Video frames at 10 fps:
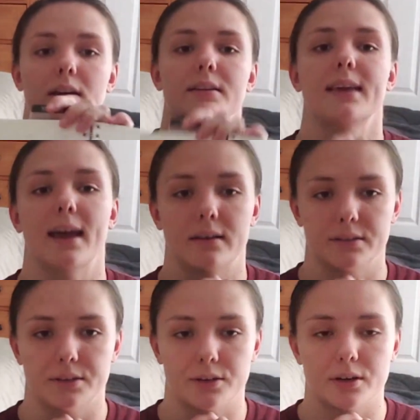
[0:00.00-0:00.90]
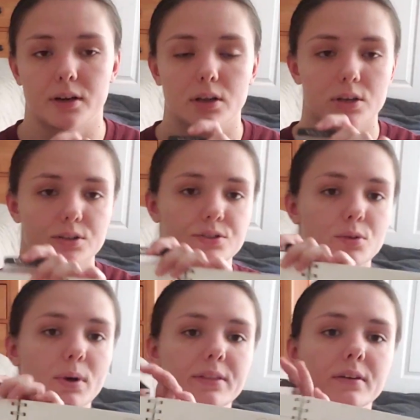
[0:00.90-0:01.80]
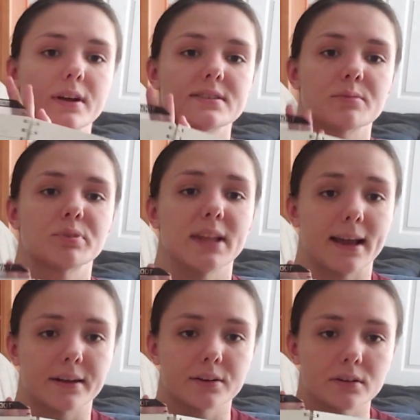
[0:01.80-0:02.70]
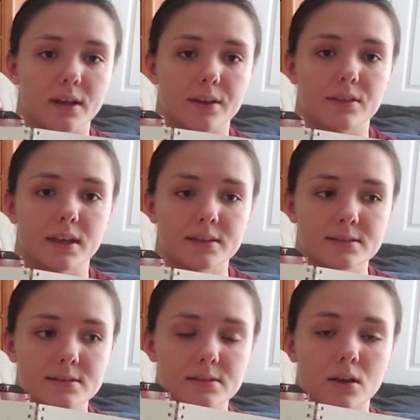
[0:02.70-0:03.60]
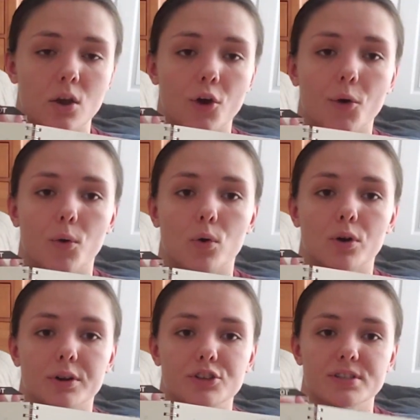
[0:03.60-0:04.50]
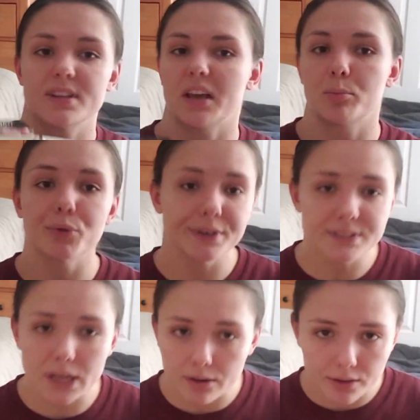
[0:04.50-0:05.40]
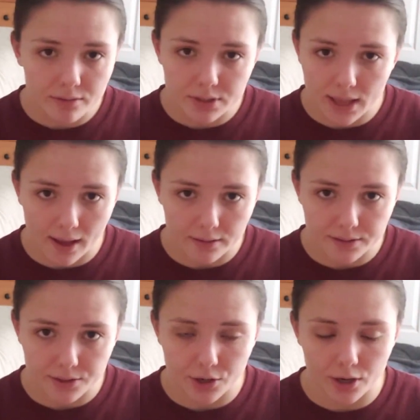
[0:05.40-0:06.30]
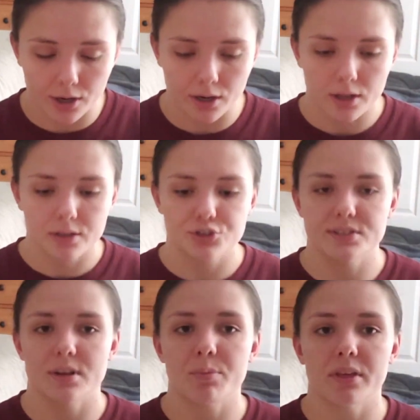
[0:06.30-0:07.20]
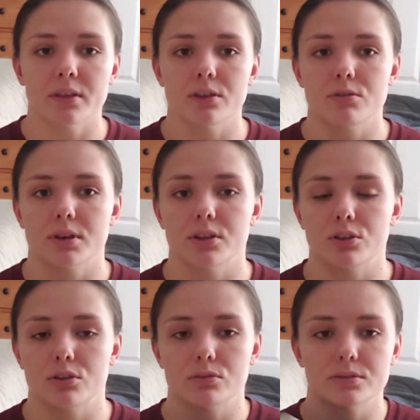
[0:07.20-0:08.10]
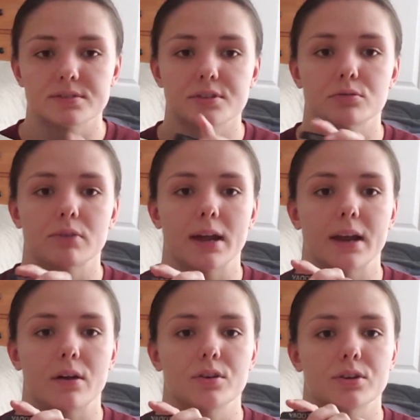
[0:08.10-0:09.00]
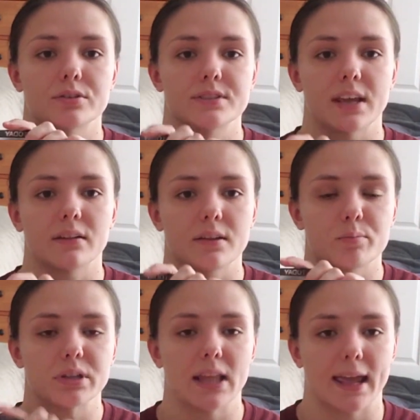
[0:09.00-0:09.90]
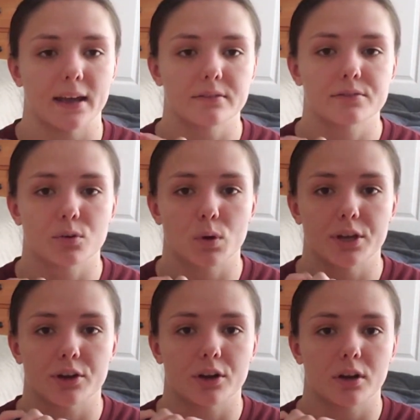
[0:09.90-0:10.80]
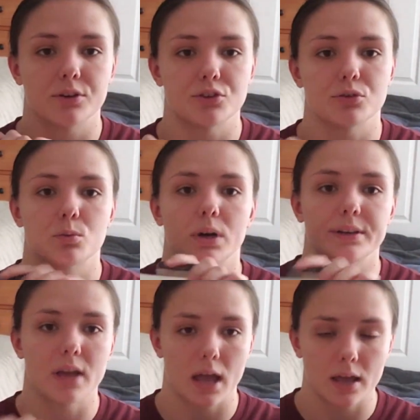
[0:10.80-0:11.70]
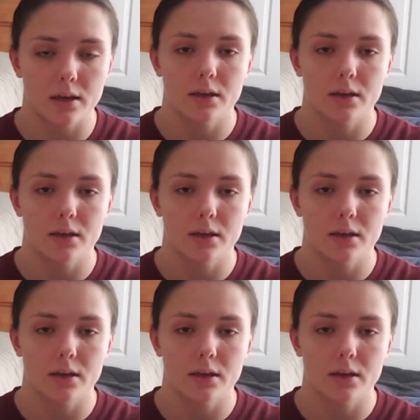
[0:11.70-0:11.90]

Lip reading: a calendar. So whether it's a planner like this, or just like a printout of a calendar, just something that you can use to write out your daily plan for what you're gonna do what day.